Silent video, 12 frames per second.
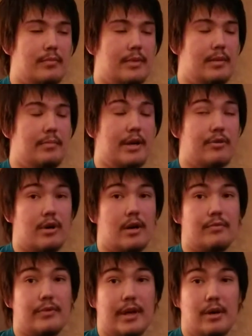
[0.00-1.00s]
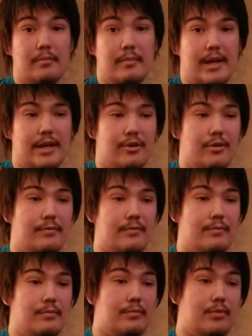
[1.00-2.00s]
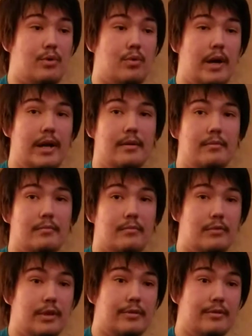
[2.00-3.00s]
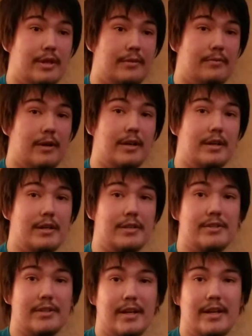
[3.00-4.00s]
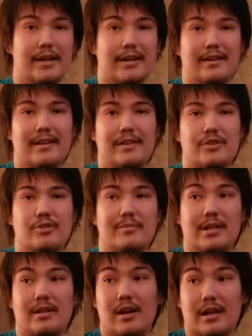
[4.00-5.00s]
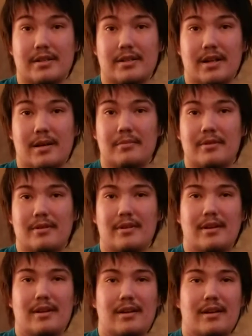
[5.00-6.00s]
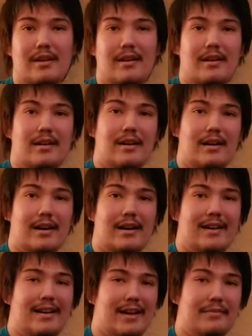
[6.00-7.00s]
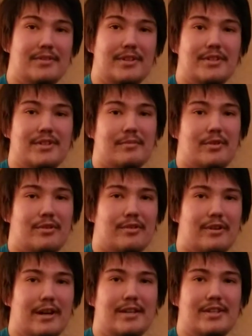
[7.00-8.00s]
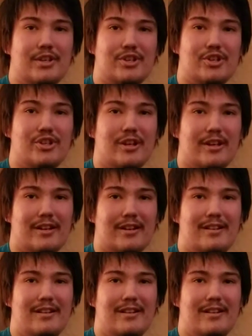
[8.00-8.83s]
better off without men, are quite literally fucking insane and should be locked up. I've seen some crazy shit.